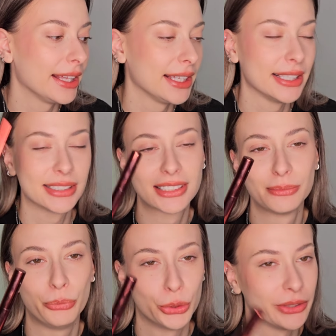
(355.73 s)
It's
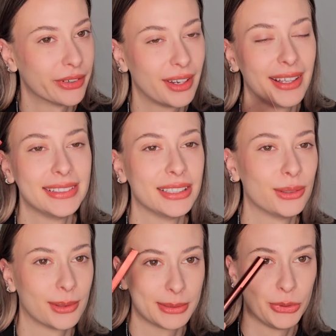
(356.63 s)
beautiful and
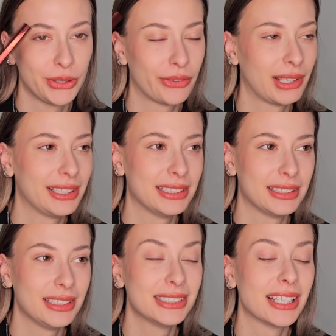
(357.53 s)
it looks beautiful.
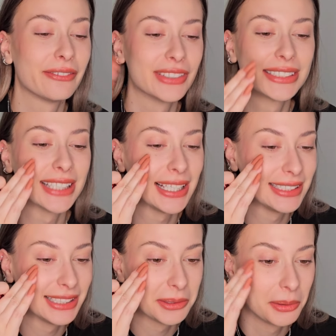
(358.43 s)
It is
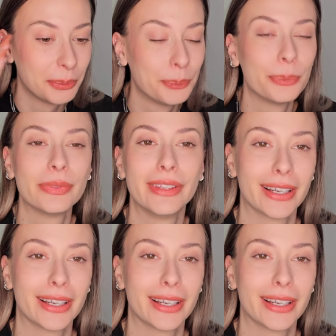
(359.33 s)
emphasizing the